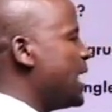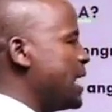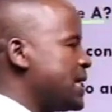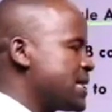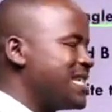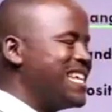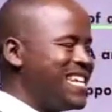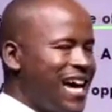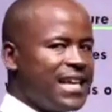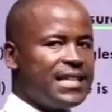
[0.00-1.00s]
is
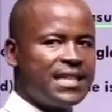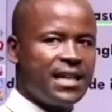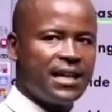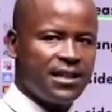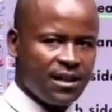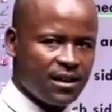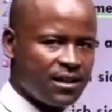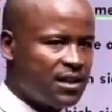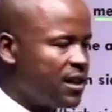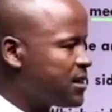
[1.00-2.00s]
90
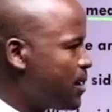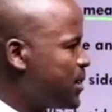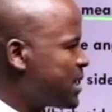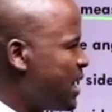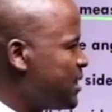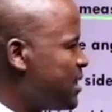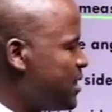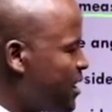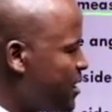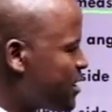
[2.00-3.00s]
degrees. Their sum is 90
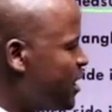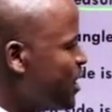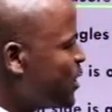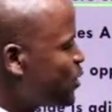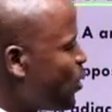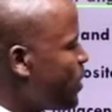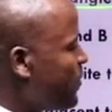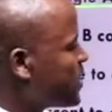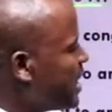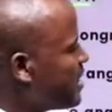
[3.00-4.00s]
degrees. So we
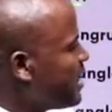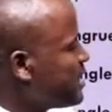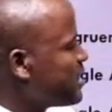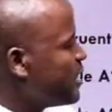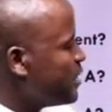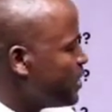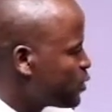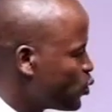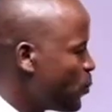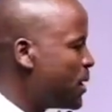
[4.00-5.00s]
have said that the
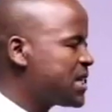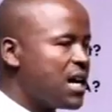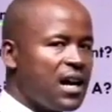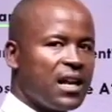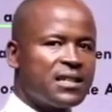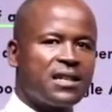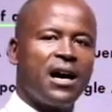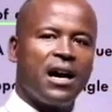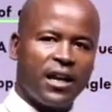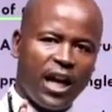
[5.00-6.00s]
two base angles
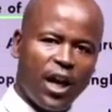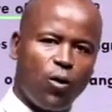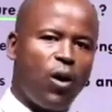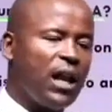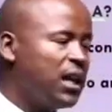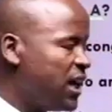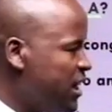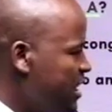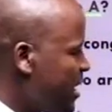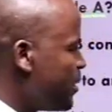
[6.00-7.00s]
are equal
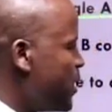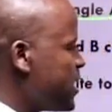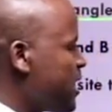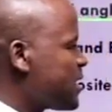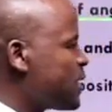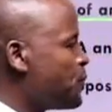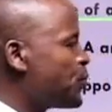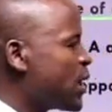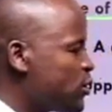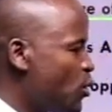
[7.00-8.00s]
in degree measures.
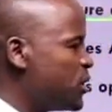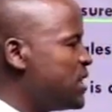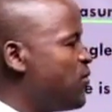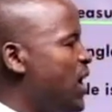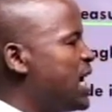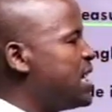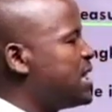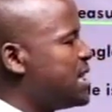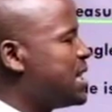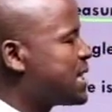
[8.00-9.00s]
So we divide
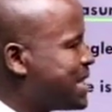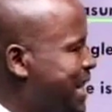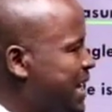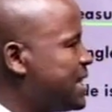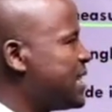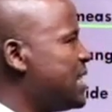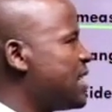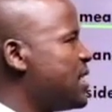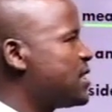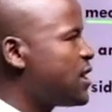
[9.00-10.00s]
these 90
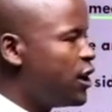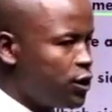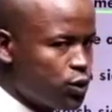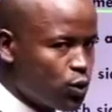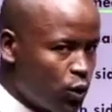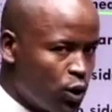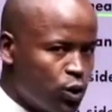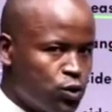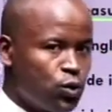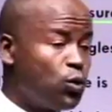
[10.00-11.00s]
degrees into
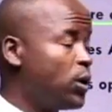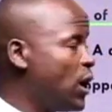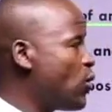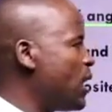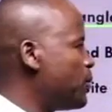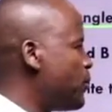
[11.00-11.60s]
two equal